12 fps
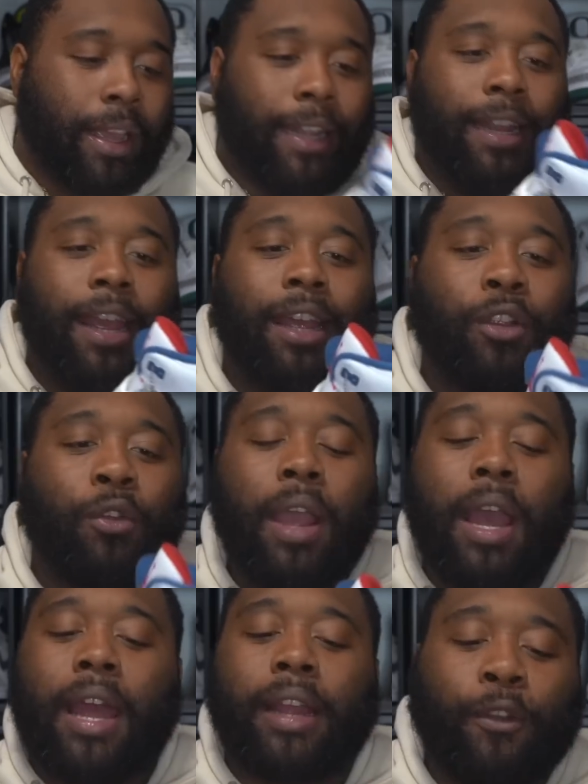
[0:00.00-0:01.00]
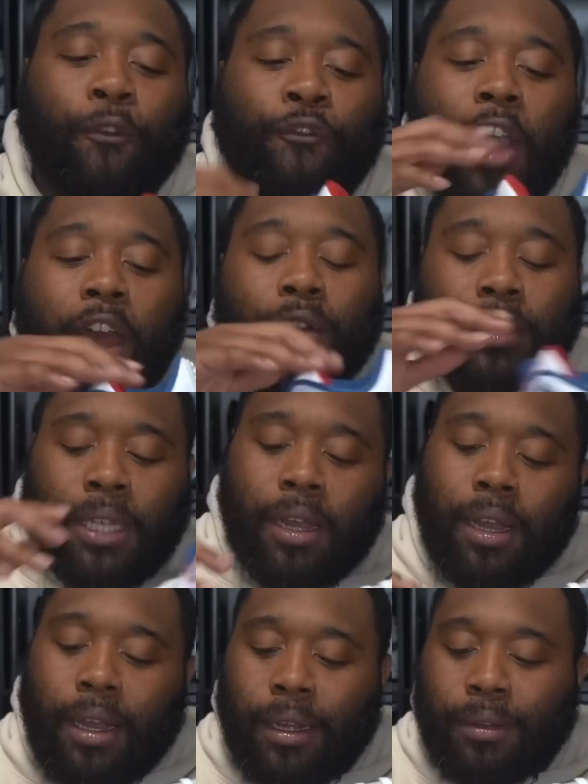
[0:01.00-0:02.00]
And then you got like the fatter
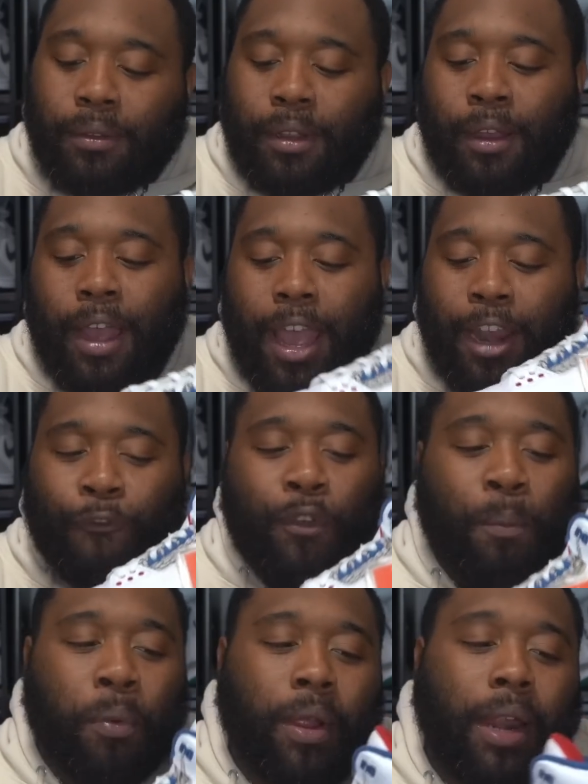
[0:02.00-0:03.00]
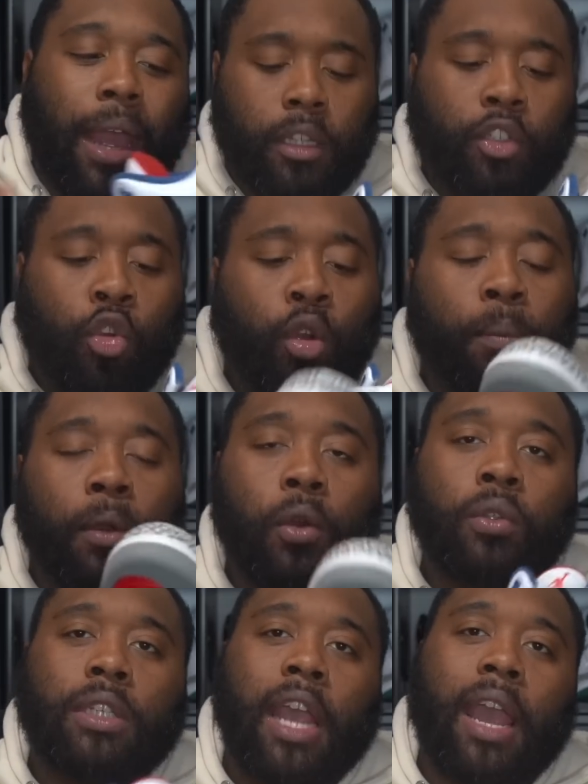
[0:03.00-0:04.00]
tongue, the elephant print. Like, the True
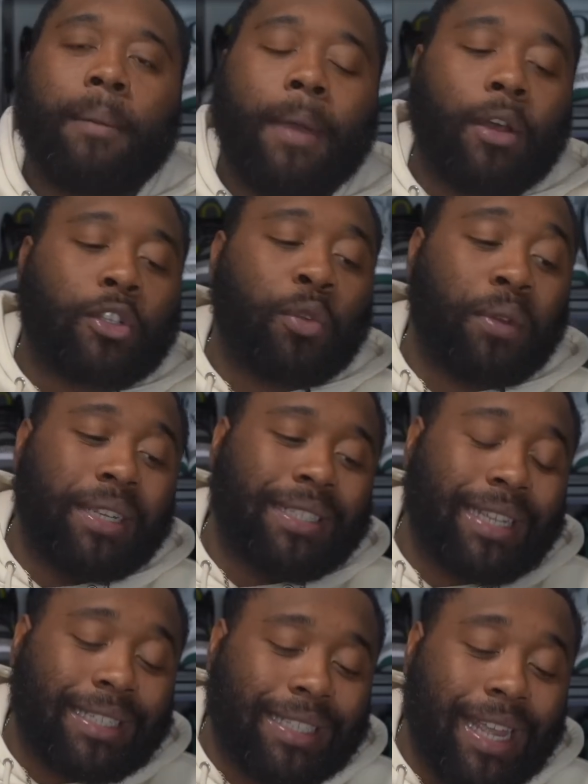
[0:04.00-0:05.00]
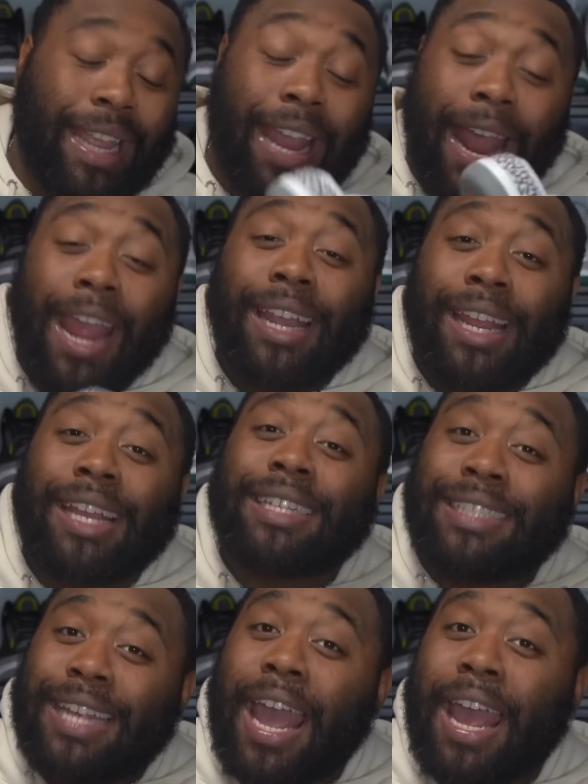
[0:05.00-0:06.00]
Blues came out 2016 and
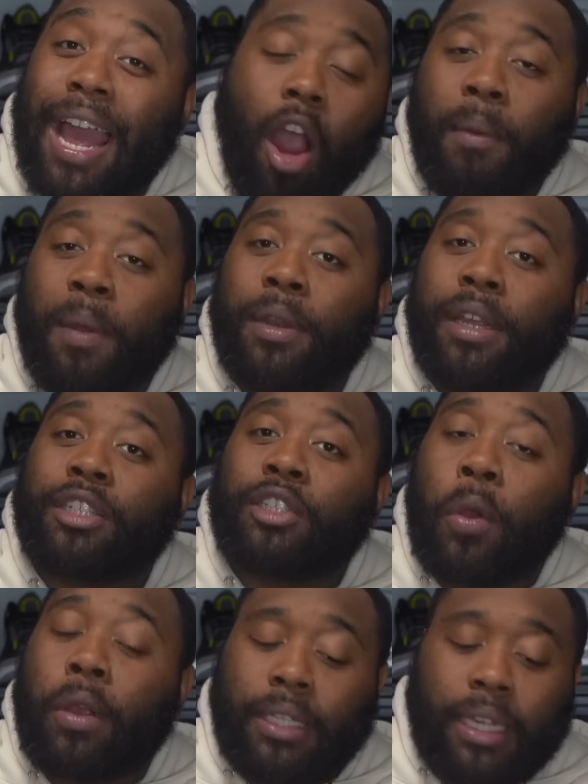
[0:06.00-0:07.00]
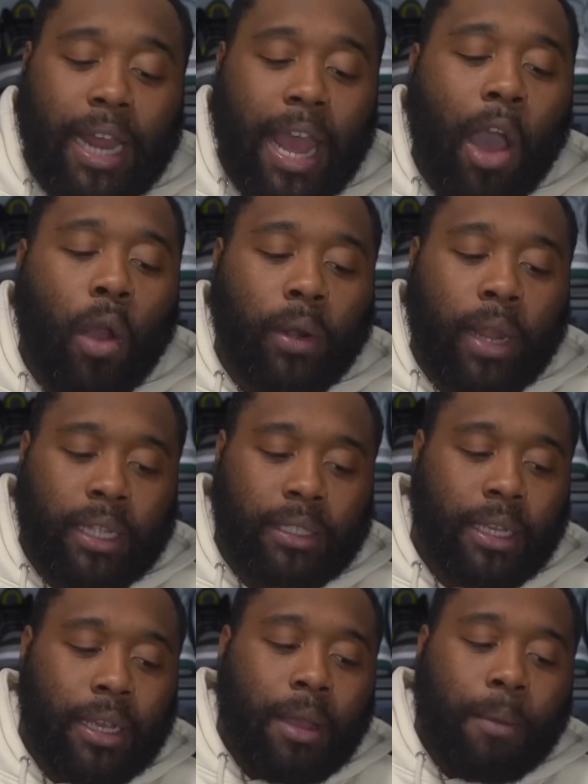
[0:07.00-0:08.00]
these sat. I remember these joints hit the
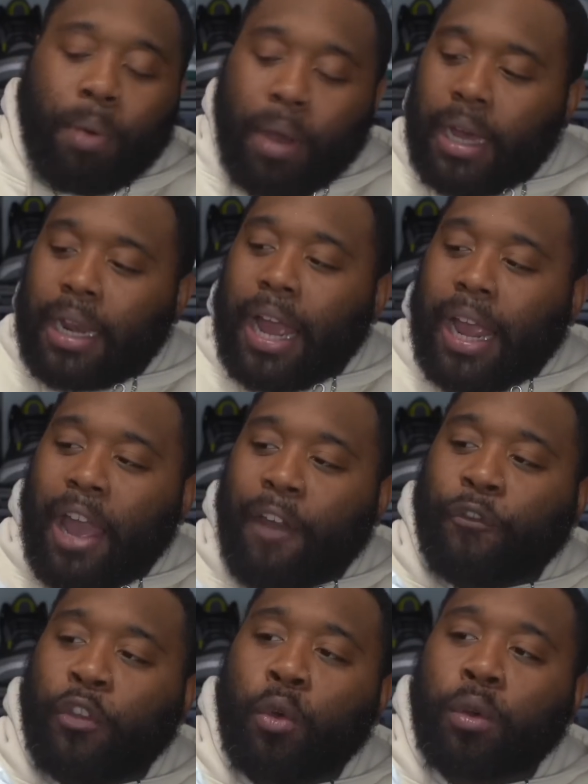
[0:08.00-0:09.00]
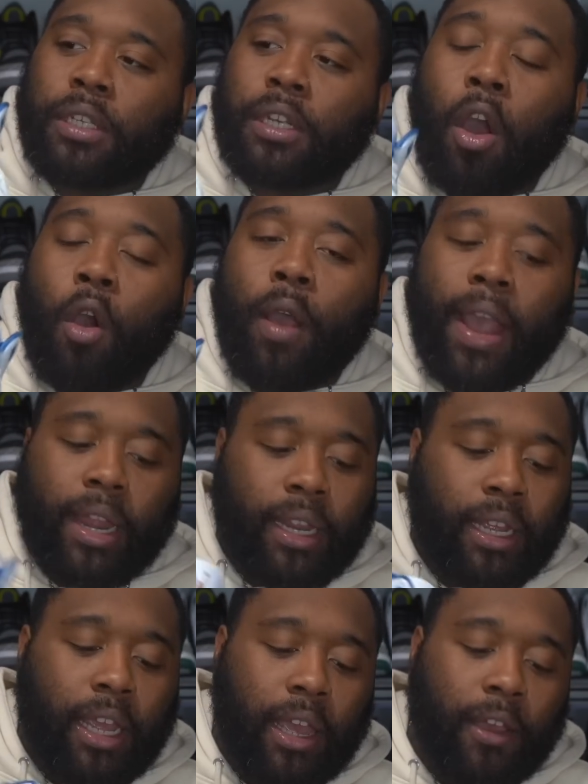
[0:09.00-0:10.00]
outlets. But like, if you was to go ahead
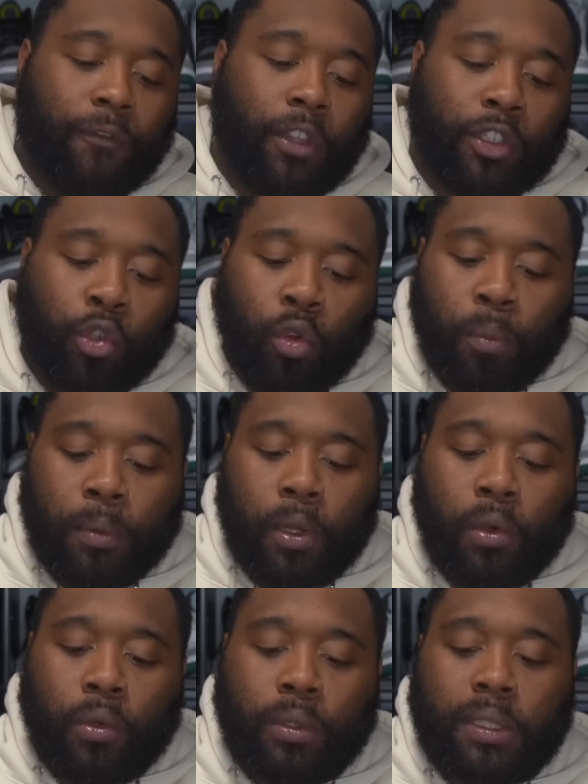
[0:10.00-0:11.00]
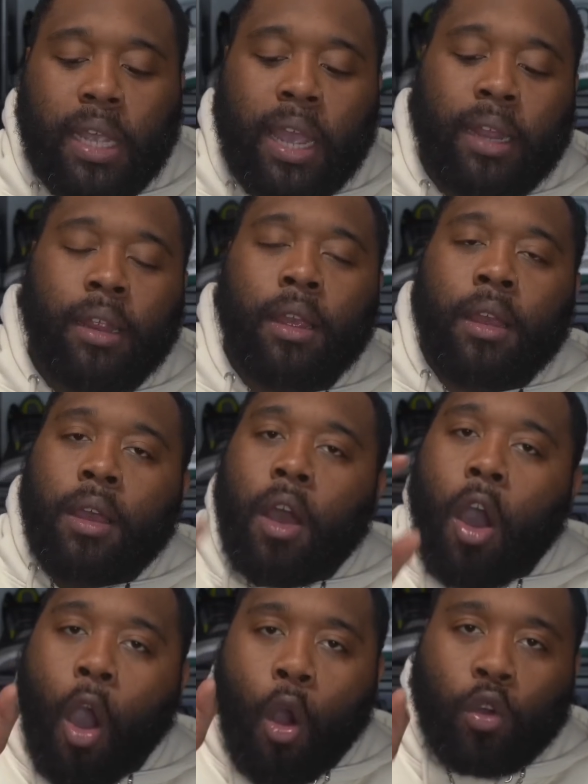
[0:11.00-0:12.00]
and give the True Blues that
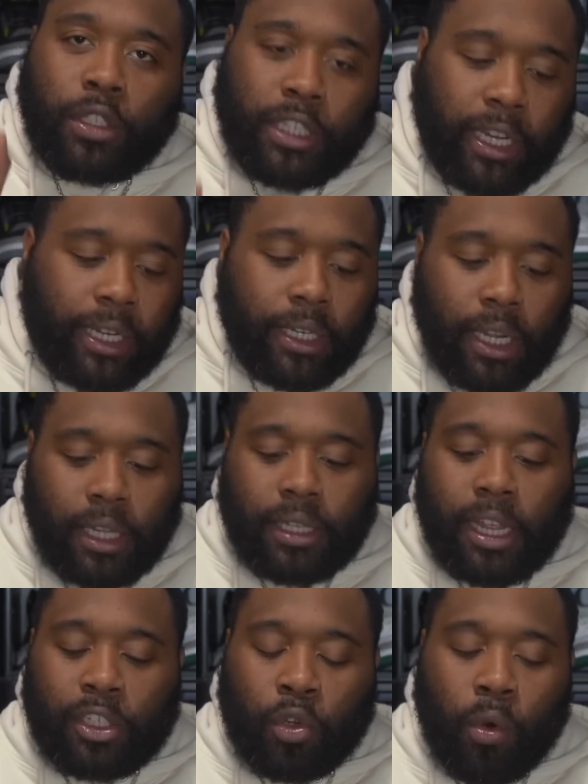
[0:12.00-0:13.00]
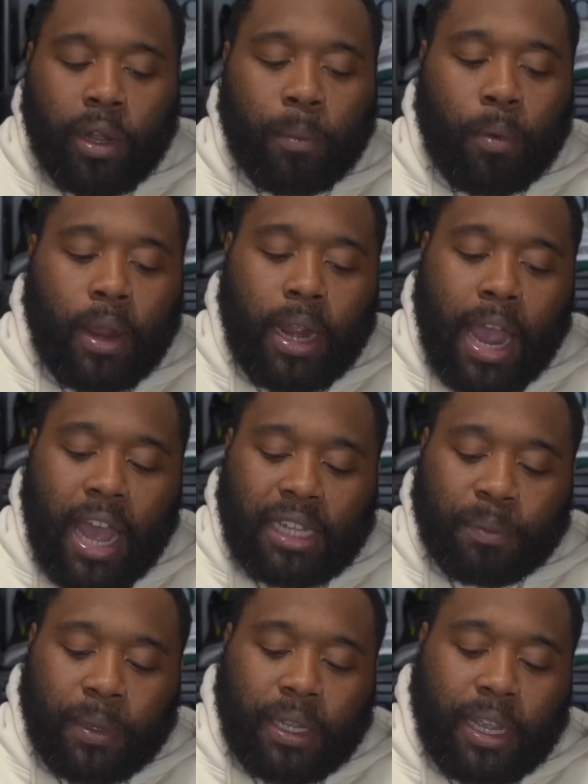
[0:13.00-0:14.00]
OG look that Jordan Brand
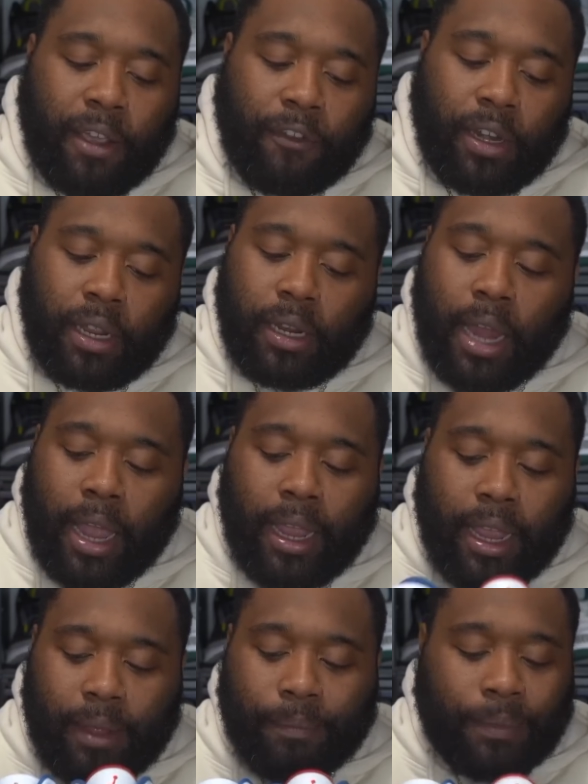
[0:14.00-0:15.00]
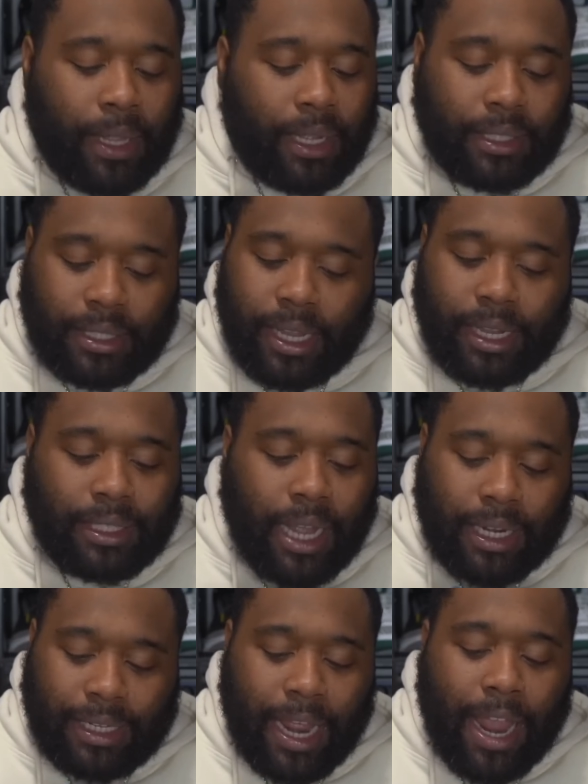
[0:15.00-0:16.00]
has been giving it, like, these things
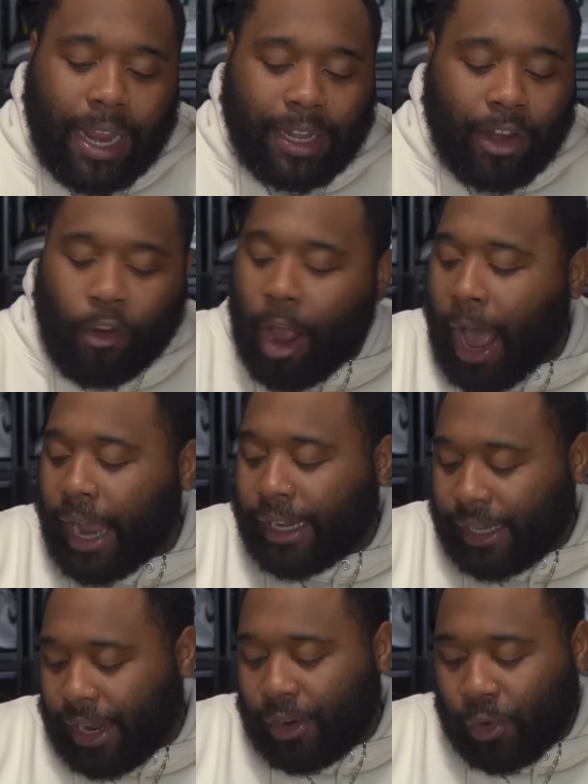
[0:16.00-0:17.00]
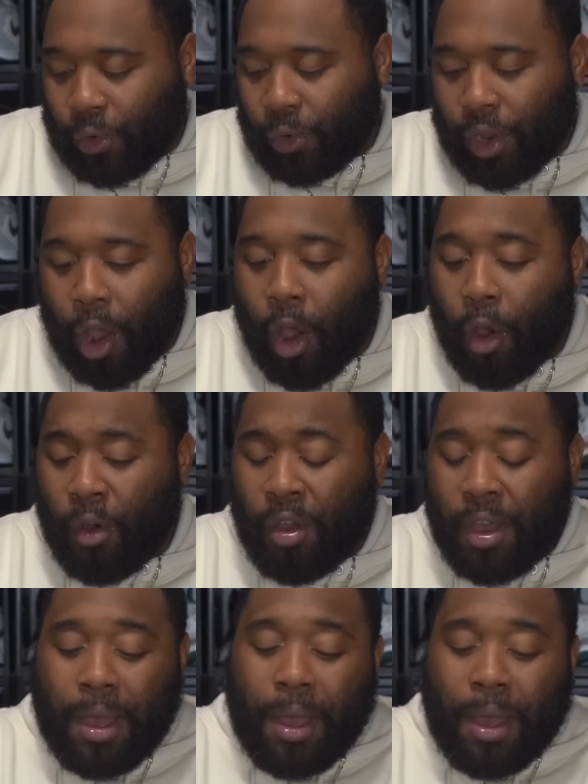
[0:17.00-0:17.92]
are dang near identical, y'all.